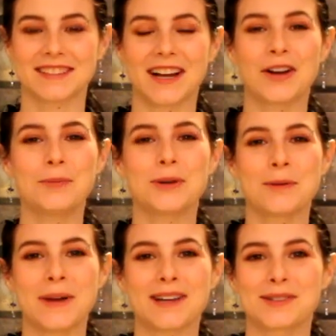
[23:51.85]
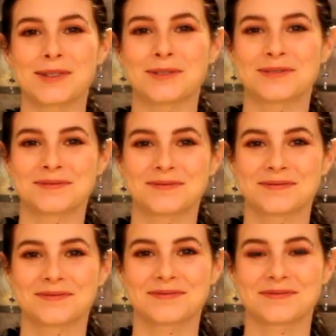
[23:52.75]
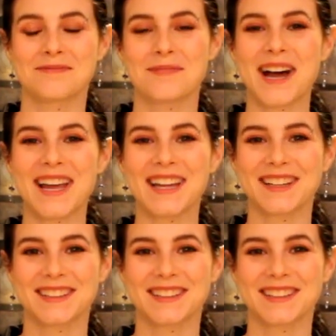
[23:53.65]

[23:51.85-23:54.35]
I hope you come back soon. Bye!